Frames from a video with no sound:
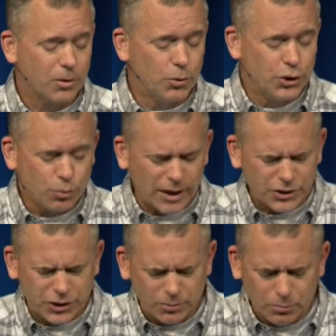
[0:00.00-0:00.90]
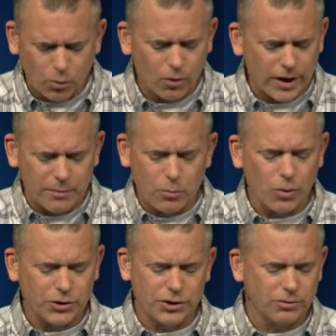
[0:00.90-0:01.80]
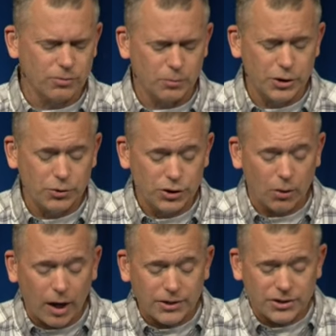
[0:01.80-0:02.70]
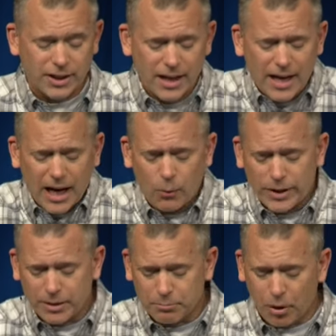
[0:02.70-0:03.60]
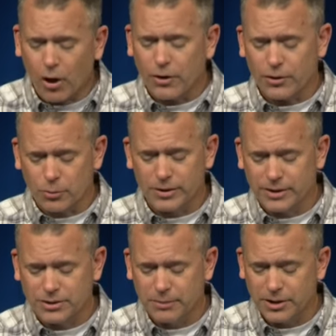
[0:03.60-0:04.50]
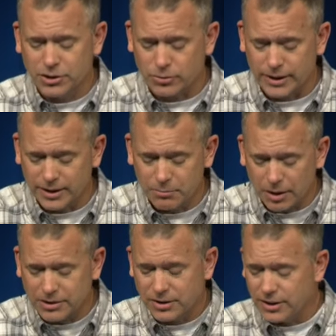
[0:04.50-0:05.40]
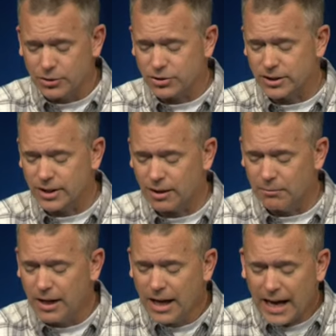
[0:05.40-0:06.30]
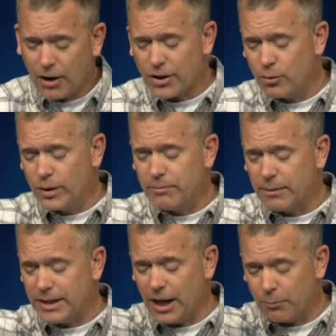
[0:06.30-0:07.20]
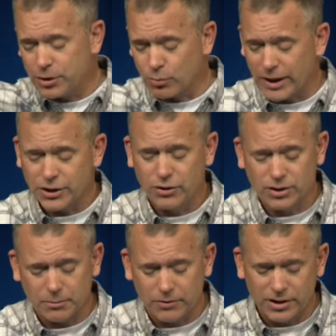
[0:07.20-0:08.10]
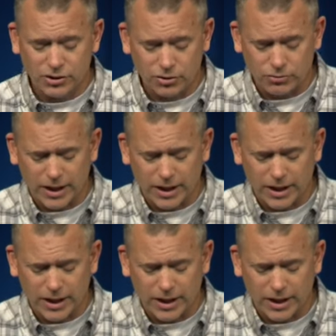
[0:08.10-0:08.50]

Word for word: Would you rescue more and more children? Would you show us how we can partner with this ministry in the months and years to come? How can we maybe help to rescue some of these children?